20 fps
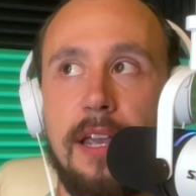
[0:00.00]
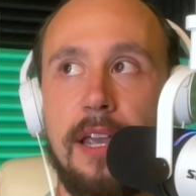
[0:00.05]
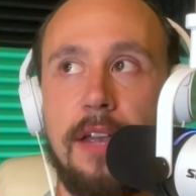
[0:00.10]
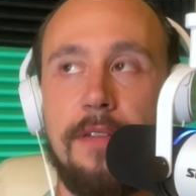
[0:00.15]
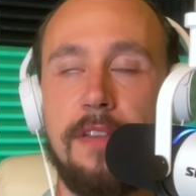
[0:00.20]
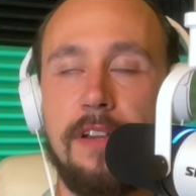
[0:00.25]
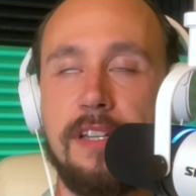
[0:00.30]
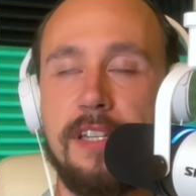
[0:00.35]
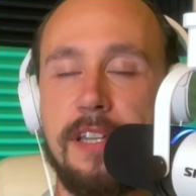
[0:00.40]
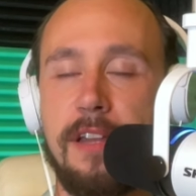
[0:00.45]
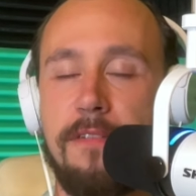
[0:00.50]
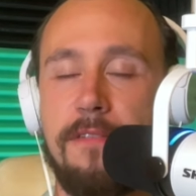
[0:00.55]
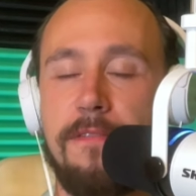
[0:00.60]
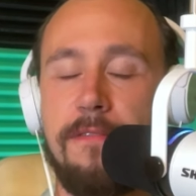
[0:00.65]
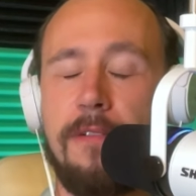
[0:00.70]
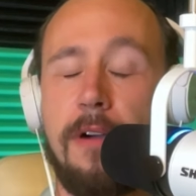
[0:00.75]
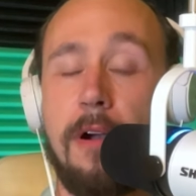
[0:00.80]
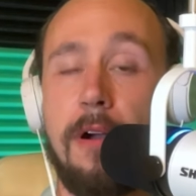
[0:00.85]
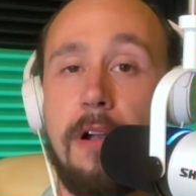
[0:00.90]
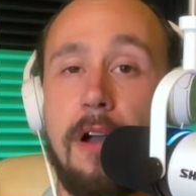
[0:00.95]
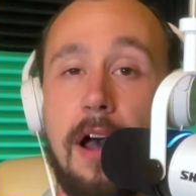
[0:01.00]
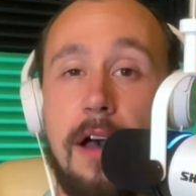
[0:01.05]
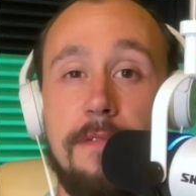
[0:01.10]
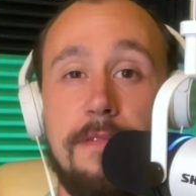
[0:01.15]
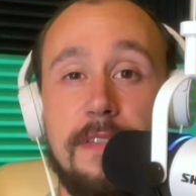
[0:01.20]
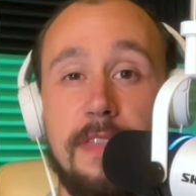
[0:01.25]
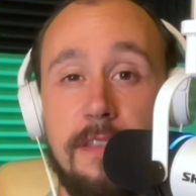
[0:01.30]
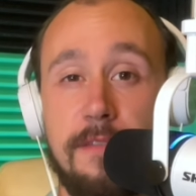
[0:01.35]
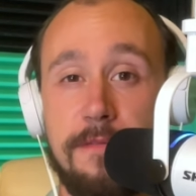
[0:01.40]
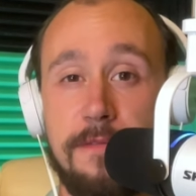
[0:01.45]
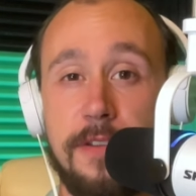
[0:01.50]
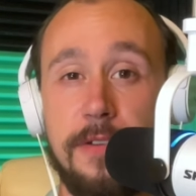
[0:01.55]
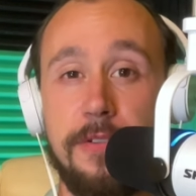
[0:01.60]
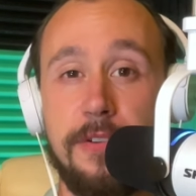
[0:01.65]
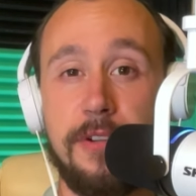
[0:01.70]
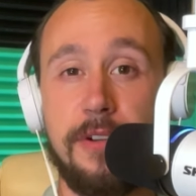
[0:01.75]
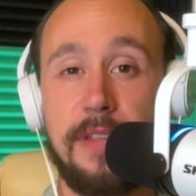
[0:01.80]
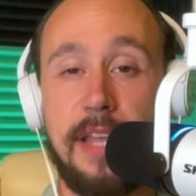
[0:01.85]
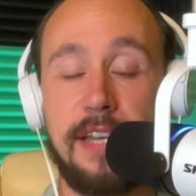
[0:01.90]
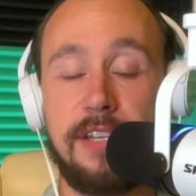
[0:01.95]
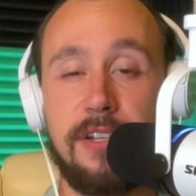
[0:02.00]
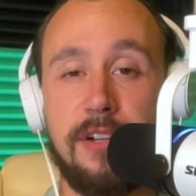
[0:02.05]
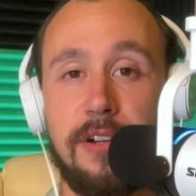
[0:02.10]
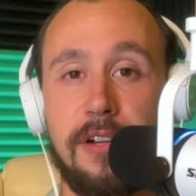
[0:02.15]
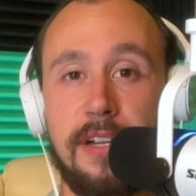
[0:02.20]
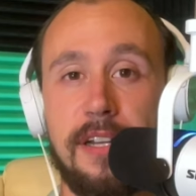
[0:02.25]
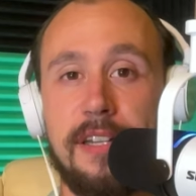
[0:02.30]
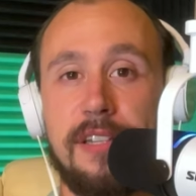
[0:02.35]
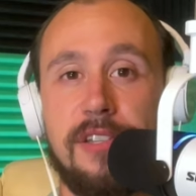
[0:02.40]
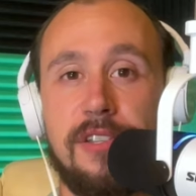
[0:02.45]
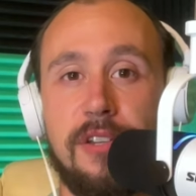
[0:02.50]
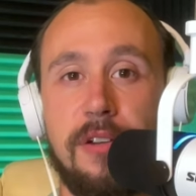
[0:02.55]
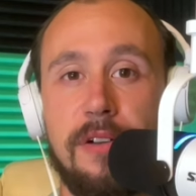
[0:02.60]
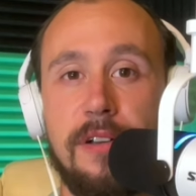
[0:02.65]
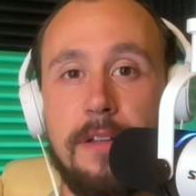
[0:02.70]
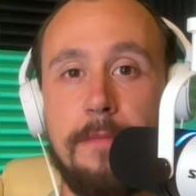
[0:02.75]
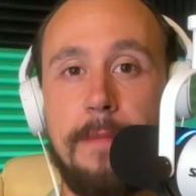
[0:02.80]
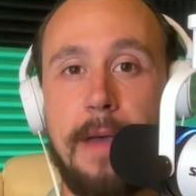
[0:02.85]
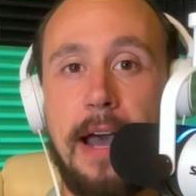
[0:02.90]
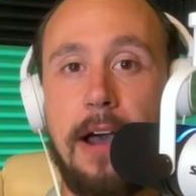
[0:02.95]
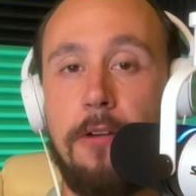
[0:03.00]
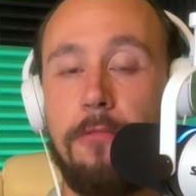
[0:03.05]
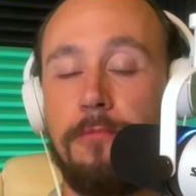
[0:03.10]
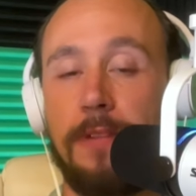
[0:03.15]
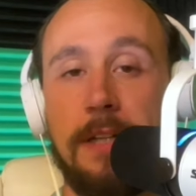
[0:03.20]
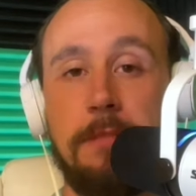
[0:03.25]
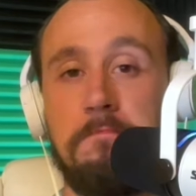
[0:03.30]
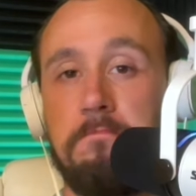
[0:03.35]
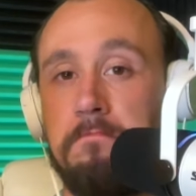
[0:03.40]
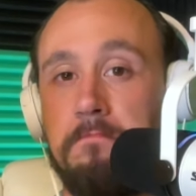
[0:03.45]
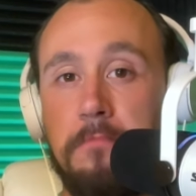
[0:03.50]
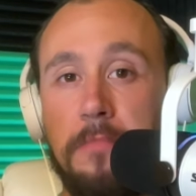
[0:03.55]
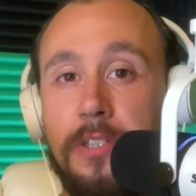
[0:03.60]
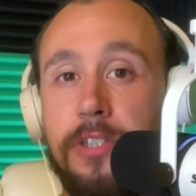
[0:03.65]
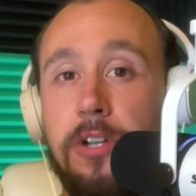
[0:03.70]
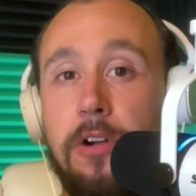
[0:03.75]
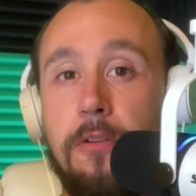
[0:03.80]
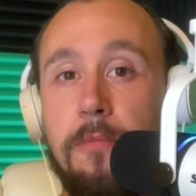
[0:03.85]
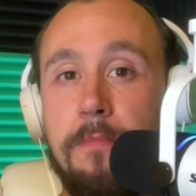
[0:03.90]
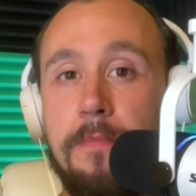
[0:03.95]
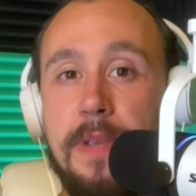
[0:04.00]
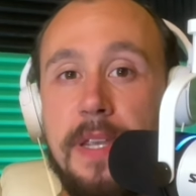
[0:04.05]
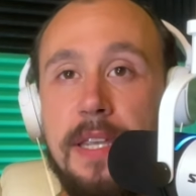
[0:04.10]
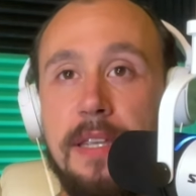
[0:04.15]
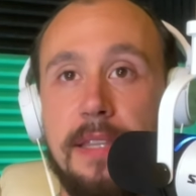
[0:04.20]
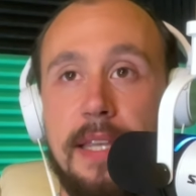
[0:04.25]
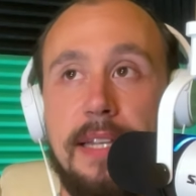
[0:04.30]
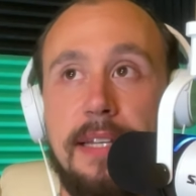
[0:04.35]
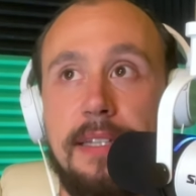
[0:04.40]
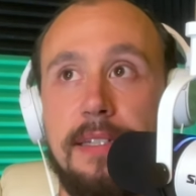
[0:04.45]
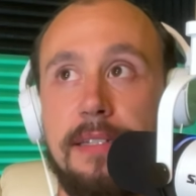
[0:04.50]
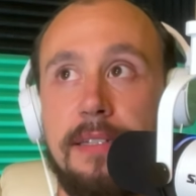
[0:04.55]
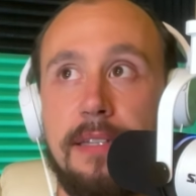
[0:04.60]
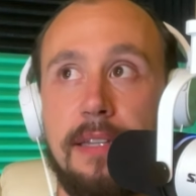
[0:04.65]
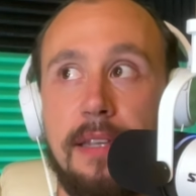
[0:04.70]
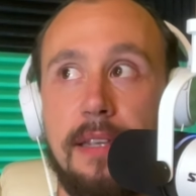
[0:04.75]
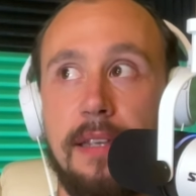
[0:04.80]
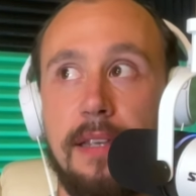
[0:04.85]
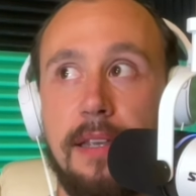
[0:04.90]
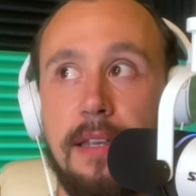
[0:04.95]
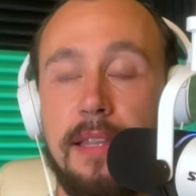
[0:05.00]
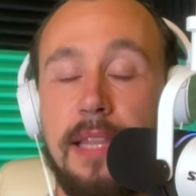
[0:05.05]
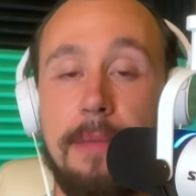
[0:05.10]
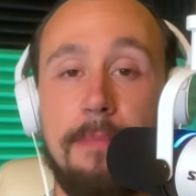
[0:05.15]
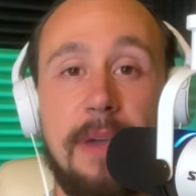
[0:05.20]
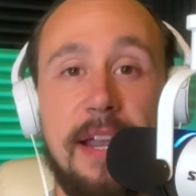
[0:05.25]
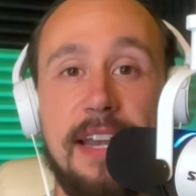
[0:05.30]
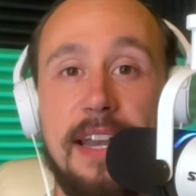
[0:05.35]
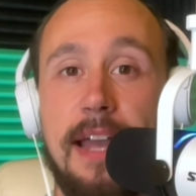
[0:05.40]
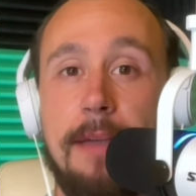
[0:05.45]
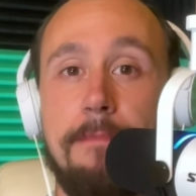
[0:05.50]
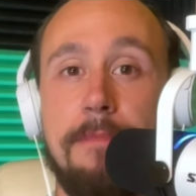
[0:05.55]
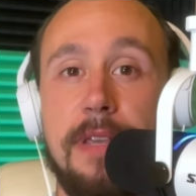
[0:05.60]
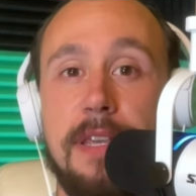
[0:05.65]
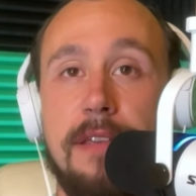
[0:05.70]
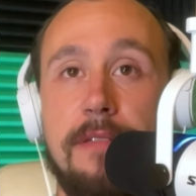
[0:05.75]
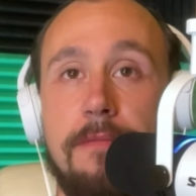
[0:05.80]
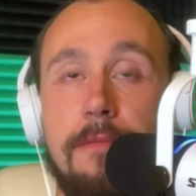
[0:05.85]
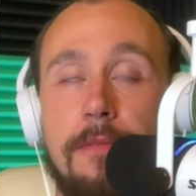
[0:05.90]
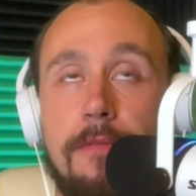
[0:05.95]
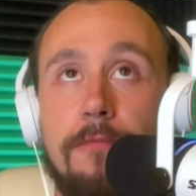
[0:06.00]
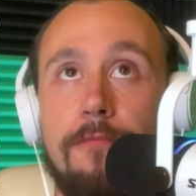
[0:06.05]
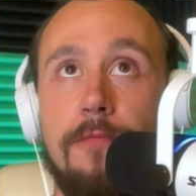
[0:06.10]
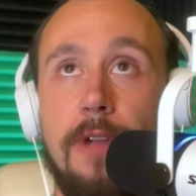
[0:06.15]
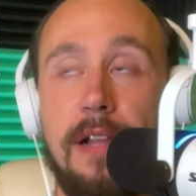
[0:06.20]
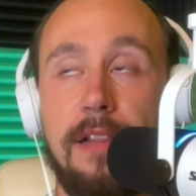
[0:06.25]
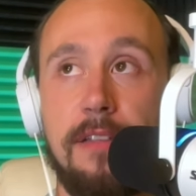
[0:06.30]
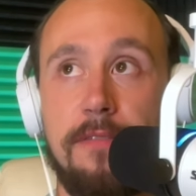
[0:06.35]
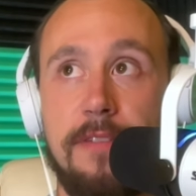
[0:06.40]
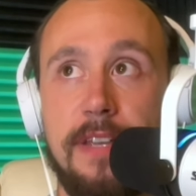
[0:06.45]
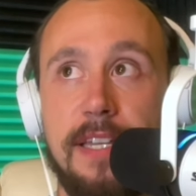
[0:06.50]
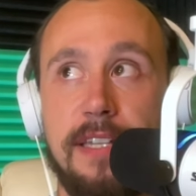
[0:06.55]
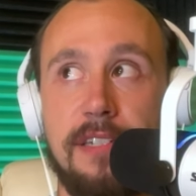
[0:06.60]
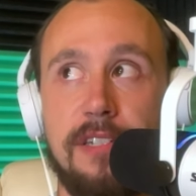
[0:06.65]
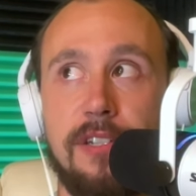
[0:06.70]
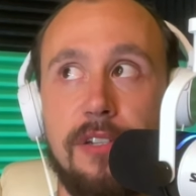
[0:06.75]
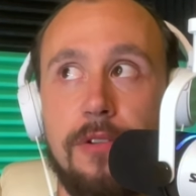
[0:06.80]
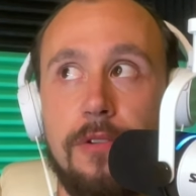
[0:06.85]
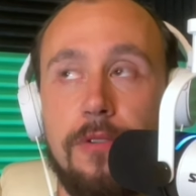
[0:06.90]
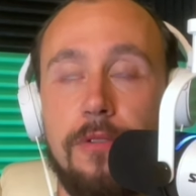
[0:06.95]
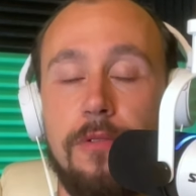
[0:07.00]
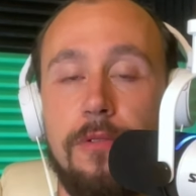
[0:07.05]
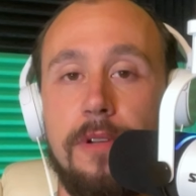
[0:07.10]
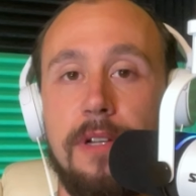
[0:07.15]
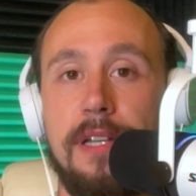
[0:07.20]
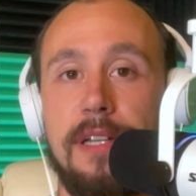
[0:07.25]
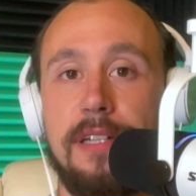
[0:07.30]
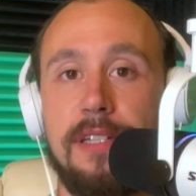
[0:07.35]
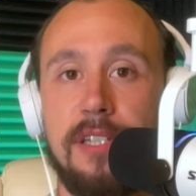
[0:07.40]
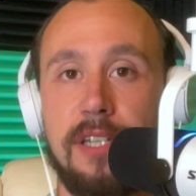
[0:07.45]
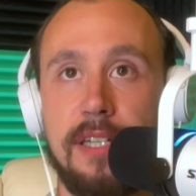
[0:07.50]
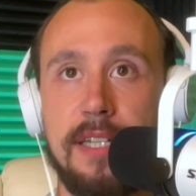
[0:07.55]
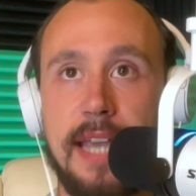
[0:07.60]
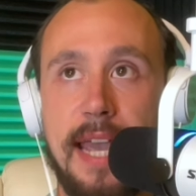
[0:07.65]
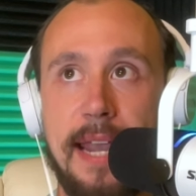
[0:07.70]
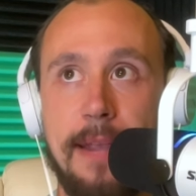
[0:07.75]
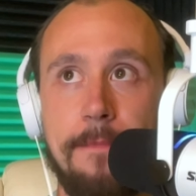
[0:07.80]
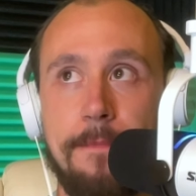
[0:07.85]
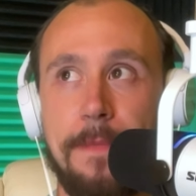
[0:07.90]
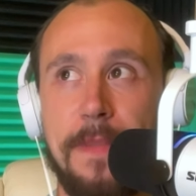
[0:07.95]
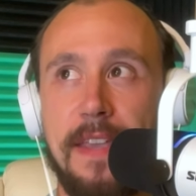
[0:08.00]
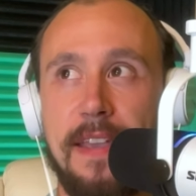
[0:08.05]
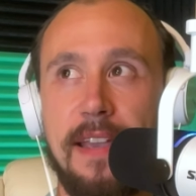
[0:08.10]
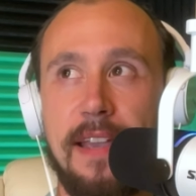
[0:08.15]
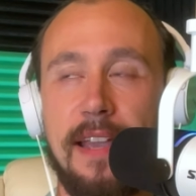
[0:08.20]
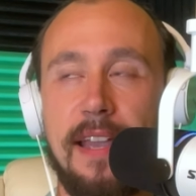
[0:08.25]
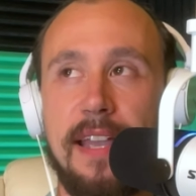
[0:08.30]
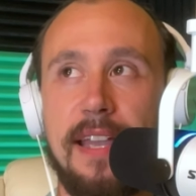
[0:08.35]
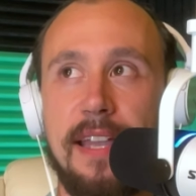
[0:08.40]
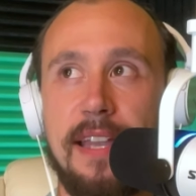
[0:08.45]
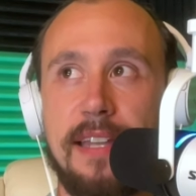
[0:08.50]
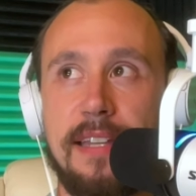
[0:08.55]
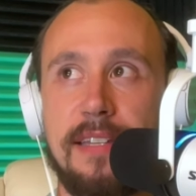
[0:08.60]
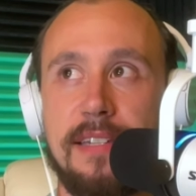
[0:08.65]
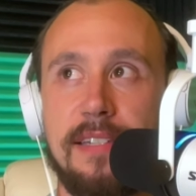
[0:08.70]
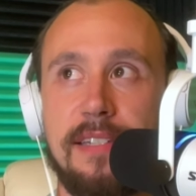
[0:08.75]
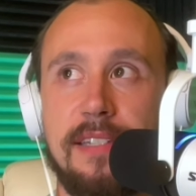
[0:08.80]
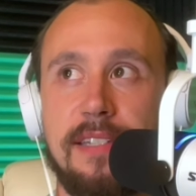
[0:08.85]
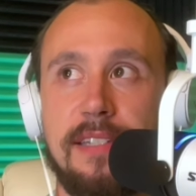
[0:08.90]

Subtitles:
If there's stuff far off in the future that you're concerned about, like don't be like that might not be relevant to today. And